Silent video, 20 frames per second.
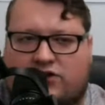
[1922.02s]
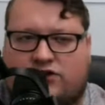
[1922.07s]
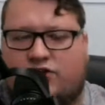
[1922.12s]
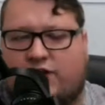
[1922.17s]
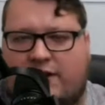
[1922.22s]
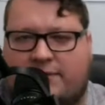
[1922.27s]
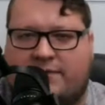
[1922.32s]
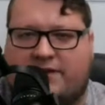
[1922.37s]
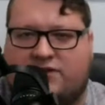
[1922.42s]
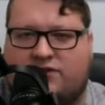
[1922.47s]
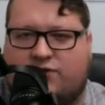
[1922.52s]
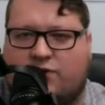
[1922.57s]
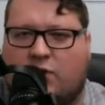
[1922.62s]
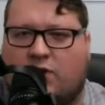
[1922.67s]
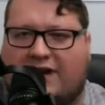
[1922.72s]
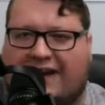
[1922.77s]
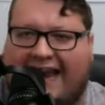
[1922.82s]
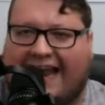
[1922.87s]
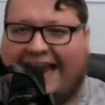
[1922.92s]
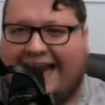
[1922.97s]
treatments
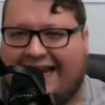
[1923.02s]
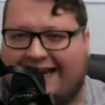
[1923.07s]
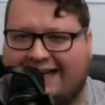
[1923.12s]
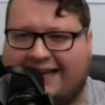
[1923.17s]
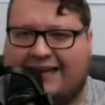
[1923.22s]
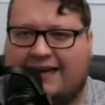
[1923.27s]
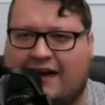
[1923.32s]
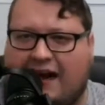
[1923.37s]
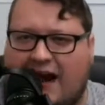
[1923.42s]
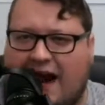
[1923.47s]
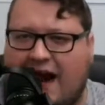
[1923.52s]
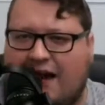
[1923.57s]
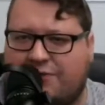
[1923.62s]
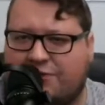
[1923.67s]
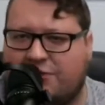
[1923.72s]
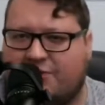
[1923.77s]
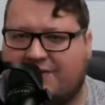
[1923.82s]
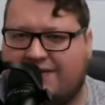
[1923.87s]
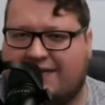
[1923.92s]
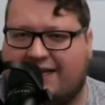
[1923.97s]
for can't get an
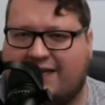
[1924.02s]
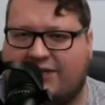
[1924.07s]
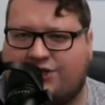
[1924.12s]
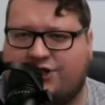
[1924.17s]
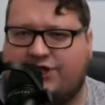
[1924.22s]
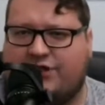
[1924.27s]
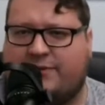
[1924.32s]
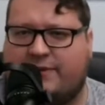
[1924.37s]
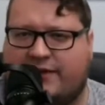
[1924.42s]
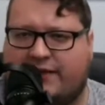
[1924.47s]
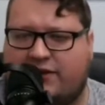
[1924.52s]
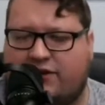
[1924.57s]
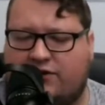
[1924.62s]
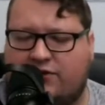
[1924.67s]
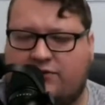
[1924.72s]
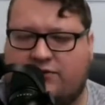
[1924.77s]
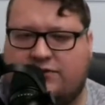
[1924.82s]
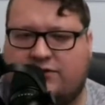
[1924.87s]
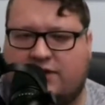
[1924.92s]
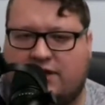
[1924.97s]
authorization to be
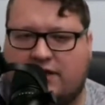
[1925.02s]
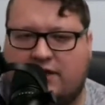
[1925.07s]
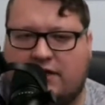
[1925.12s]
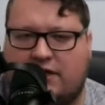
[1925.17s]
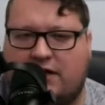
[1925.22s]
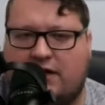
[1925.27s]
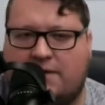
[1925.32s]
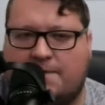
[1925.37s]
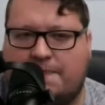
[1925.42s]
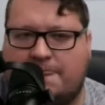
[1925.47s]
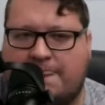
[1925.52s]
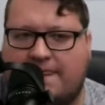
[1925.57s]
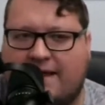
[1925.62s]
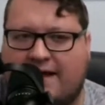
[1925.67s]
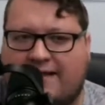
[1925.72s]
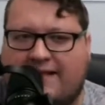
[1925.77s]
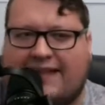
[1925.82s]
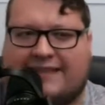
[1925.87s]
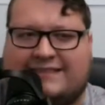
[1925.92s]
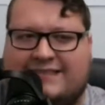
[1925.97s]
used.
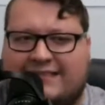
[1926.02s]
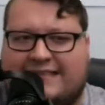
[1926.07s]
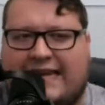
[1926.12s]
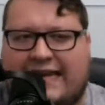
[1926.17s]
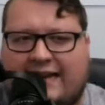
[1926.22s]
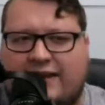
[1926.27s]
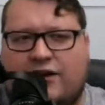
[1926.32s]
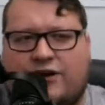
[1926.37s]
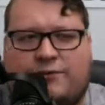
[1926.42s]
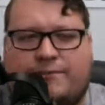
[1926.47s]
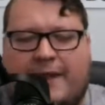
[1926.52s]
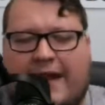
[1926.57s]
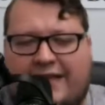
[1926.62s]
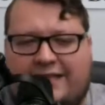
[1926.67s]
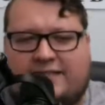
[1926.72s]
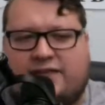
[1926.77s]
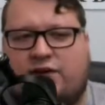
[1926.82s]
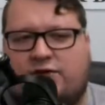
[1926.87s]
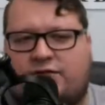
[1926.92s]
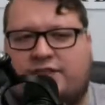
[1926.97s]
That standard
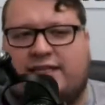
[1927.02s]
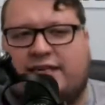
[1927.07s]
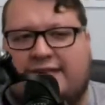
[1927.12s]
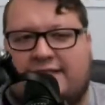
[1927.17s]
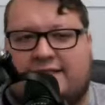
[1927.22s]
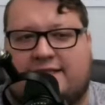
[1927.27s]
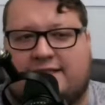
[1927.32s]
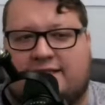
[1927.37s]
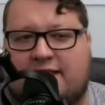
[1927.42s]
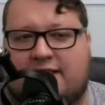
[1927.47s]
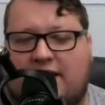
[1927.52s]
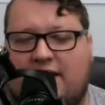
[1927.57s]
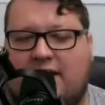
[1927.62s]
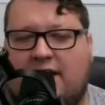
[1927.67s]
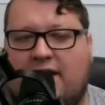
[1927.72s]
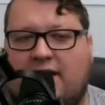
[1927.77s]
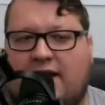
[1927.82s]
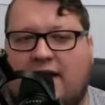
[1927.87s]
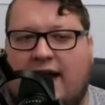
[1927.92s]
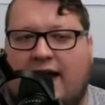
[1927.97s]
makes no sense.
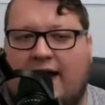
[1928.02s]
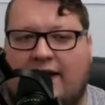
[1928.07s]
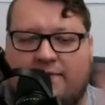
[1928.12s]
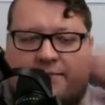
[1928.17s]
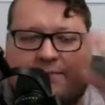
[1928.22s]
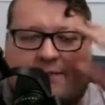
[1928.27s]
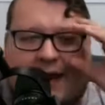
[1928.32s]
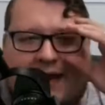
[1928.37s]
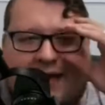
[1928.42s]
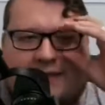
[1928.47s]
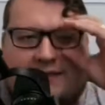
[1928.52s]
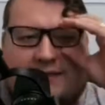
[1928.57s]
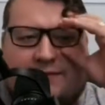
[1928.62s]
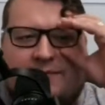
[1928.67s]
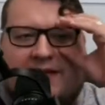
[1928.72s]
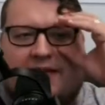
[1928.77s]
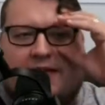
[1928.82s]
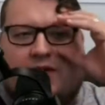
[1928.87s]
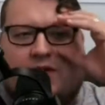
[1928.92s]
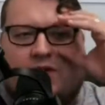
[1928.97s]
And it makes
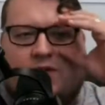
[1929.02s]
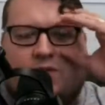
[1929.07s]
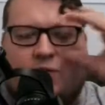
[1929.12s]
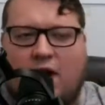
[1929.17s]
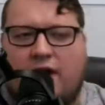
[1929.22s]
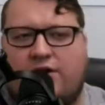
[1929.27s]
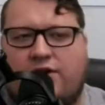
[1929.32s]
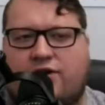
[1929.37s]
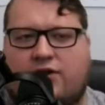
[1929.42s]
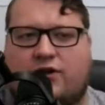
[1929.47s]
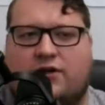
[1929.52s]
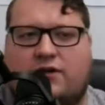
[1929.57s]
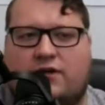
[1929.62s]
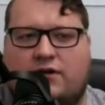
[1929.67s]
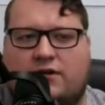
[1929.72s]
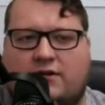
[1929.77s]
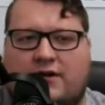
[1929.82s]
me know